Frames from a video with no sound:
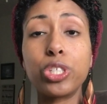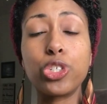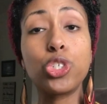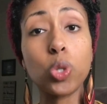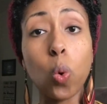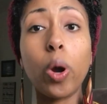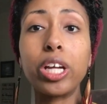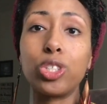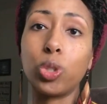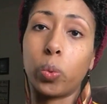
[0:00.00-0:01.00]

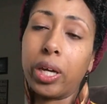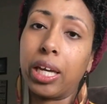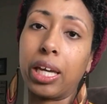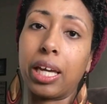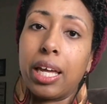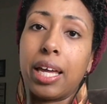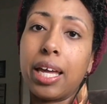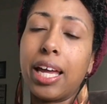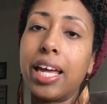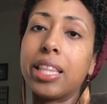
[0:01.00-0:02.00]
enjoy doing,
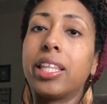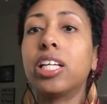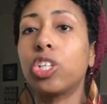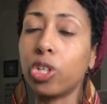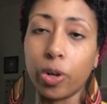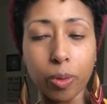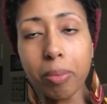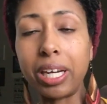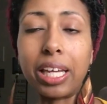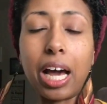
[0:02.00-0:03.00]
and then the
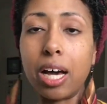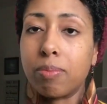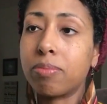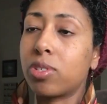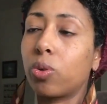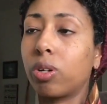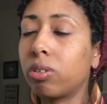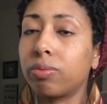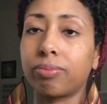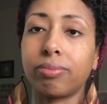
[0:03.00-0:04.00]
money comes.
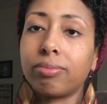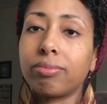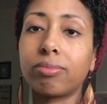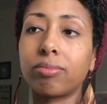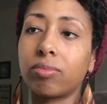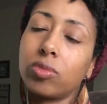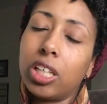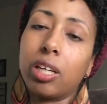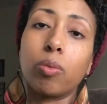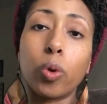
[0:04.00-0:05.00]
Or
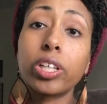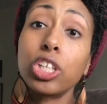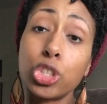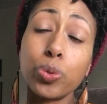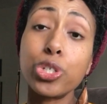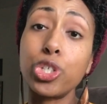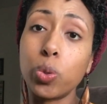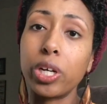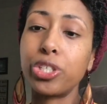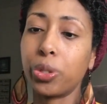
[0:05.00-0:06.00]
work that you
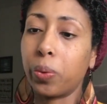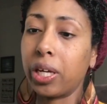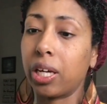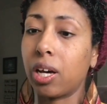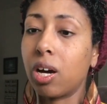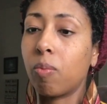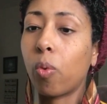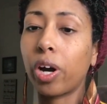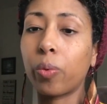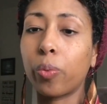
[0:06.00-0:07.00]
enjoy doing,
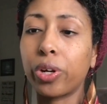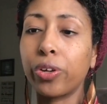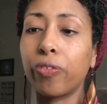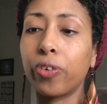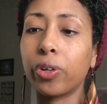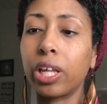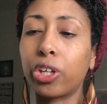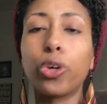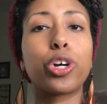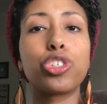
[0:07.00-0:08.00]
work where you feel
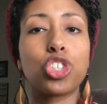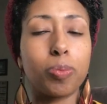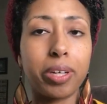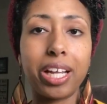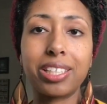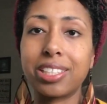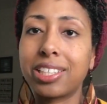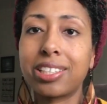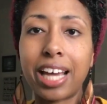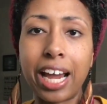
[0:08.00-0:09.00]
like you're contributing to
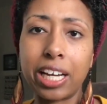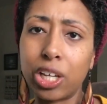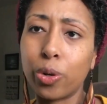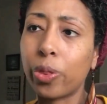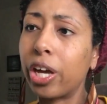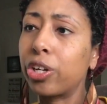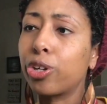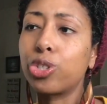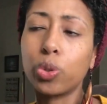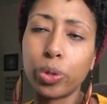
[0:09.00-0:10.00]
society, or that
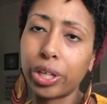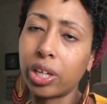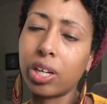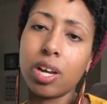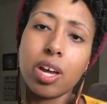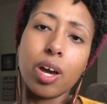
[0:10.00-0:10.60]
you're doing